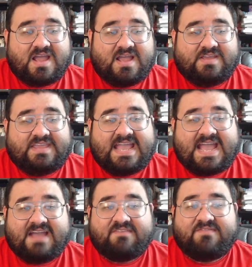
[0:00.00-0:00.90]
You
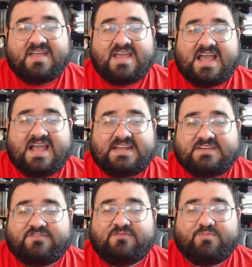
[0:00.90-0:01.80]
have
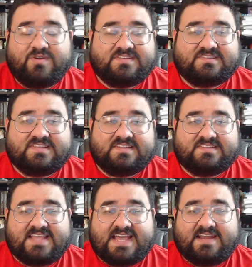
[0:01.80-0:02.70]
different
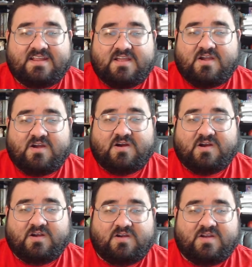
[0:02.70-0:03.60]
princesses that
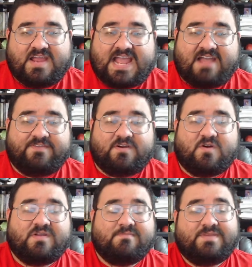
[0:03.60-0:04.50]
have their
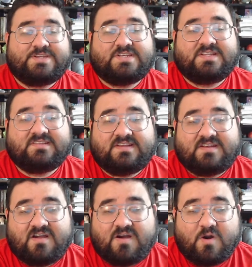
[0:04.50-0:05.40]
own ambitions and
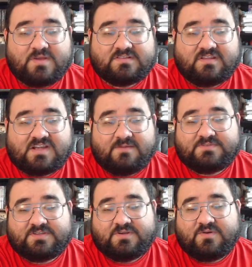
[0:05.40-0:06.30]
always look up
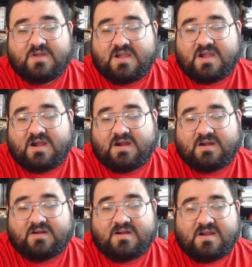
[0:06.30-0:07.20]
to
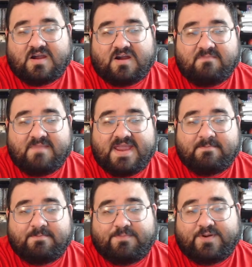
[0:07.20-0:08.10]
our
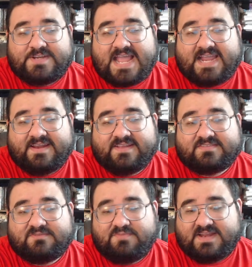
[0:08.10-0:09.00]
main
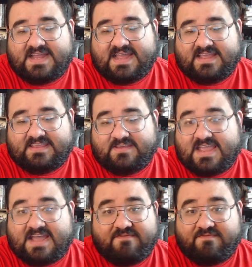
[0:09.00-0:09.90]
protagonist, but you
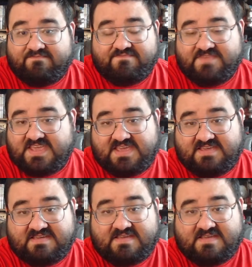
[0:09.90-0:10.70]
have the